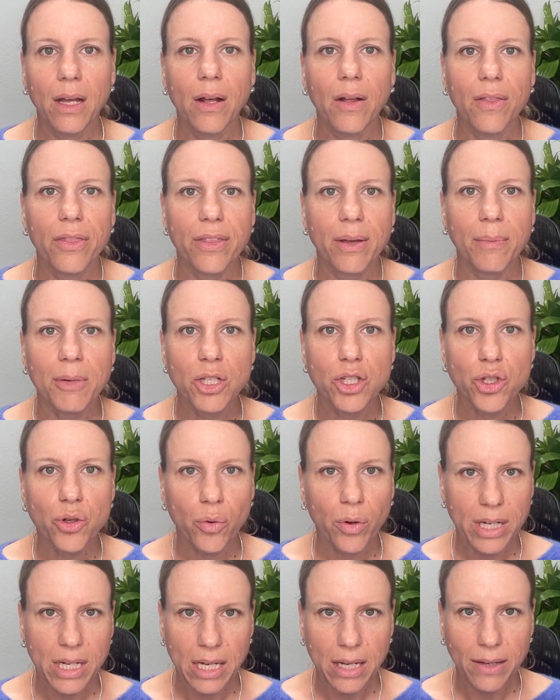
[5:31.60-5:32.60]
The
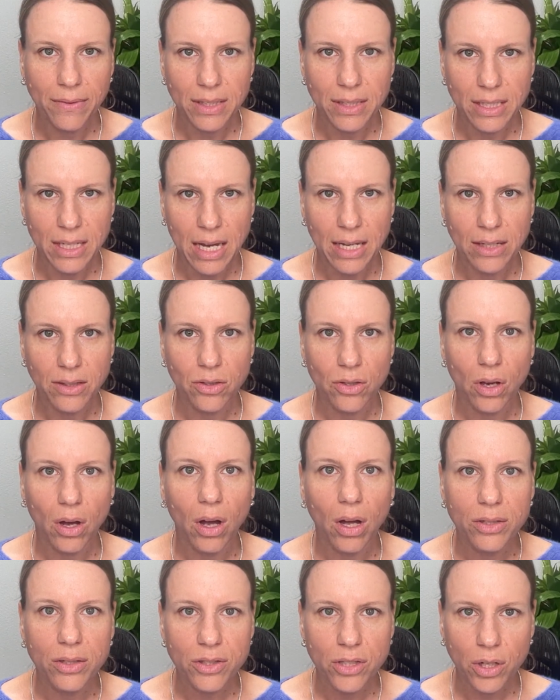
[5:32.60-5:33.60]
majority of states
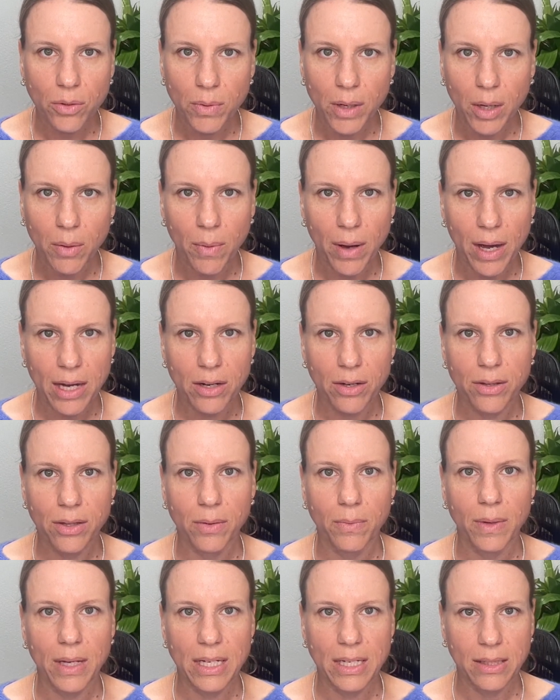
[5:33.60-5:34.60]
also require the
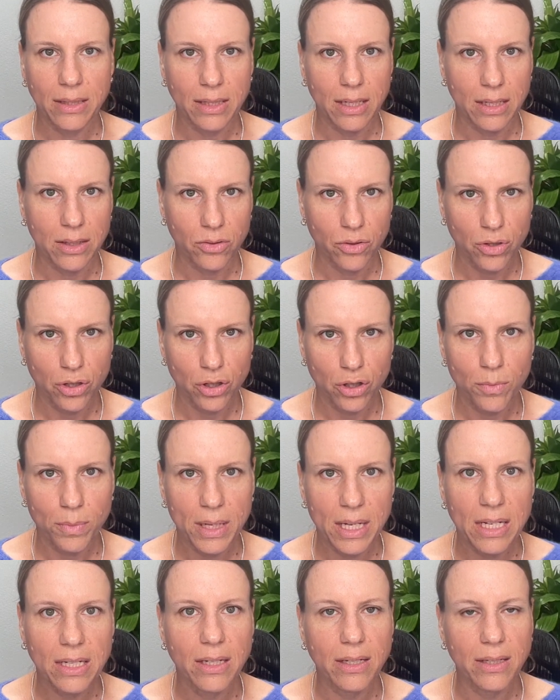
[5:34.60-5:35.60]
witnesses to
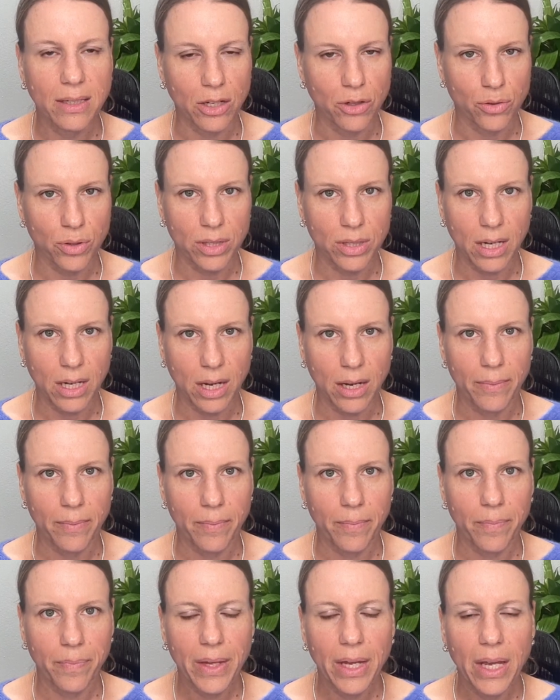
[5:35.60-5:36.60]
be disinterested.
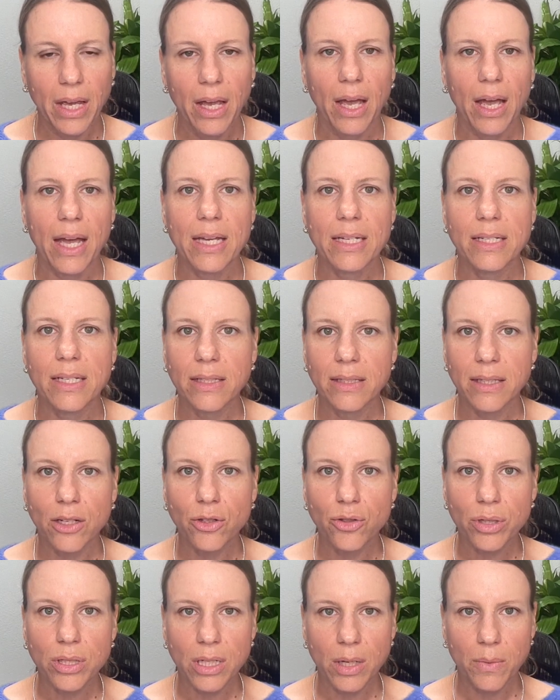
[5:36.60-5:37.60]
A
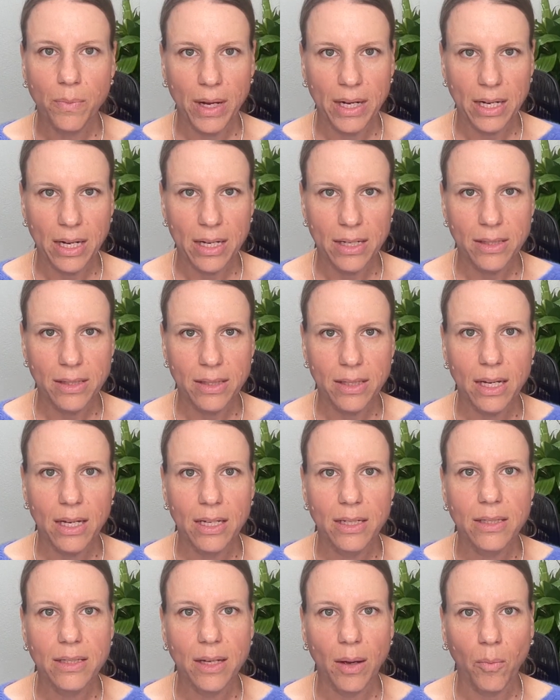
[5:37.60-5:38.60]
disinterested witness
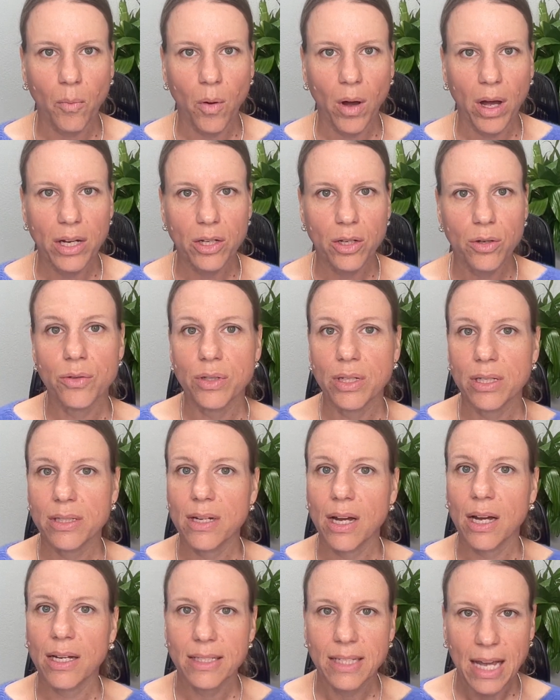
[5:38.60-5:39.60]
is someone who does
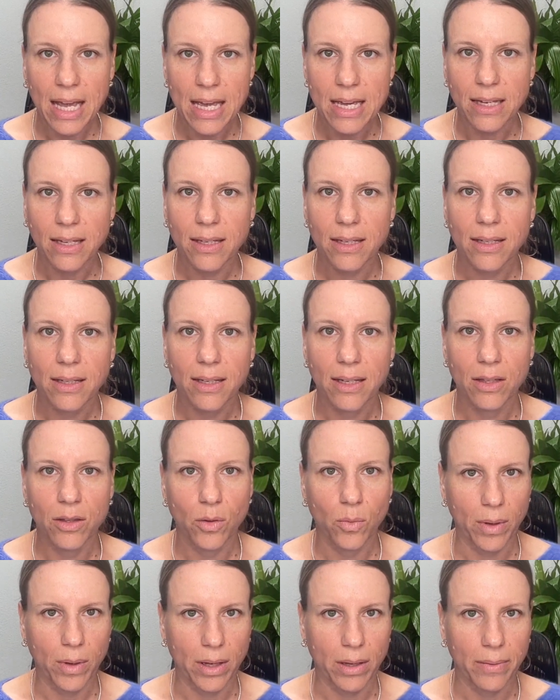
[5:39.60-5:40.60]
not take in
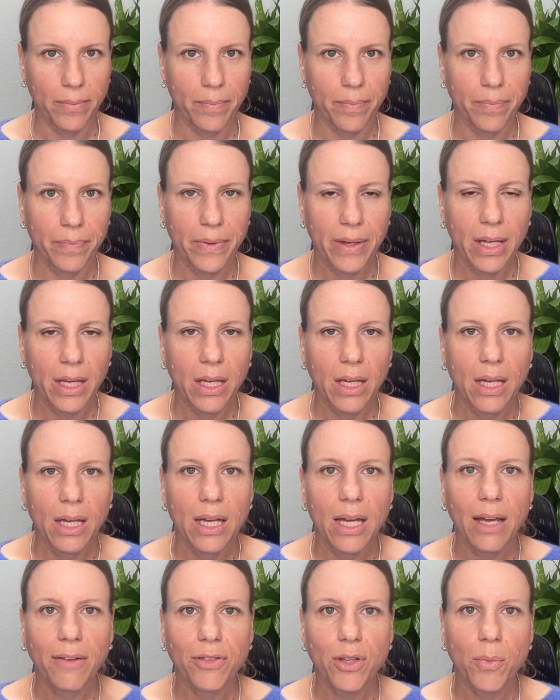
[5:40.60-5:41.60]
the will.
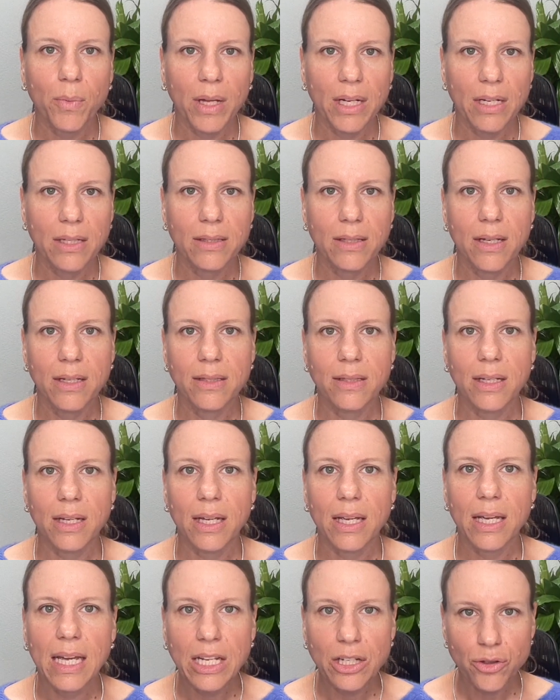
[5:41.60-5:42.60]
If the witness is
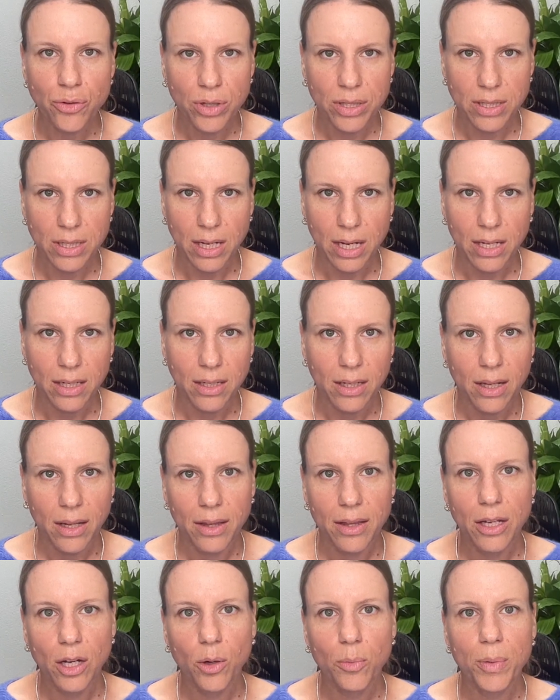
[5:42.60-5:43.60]
interested,
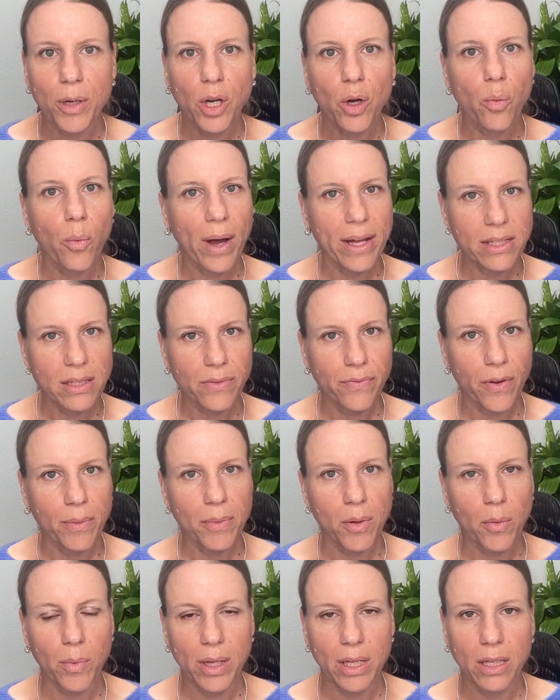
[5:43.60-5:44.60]
their bequest from
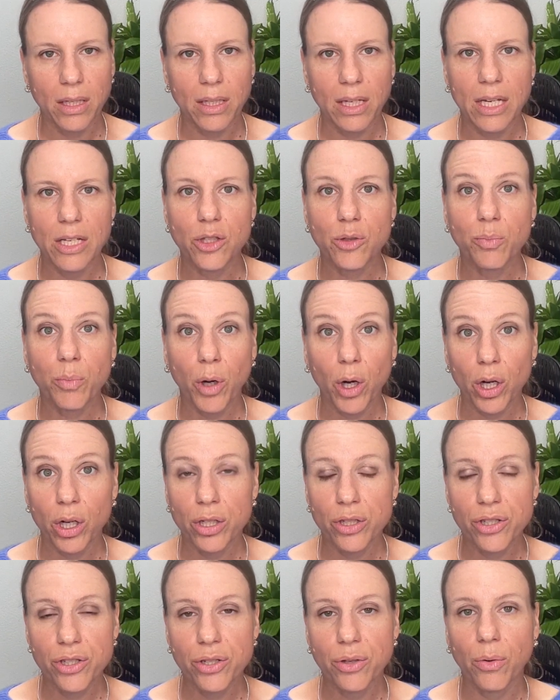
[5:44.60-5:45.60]
the will is
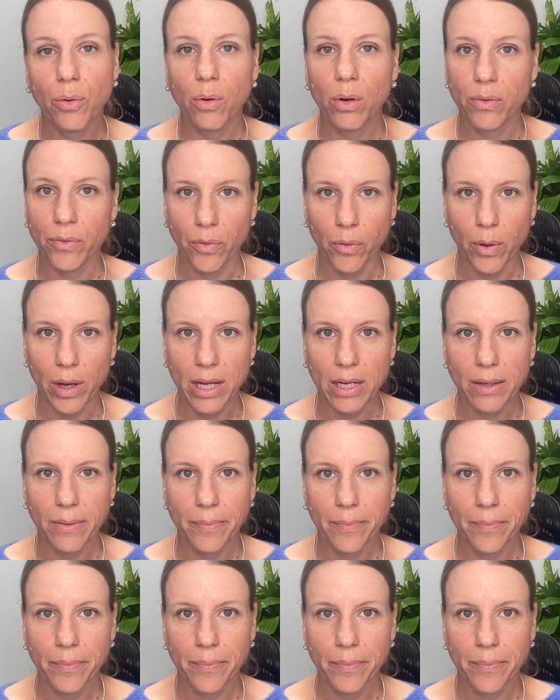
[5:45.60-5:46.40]
purged or void.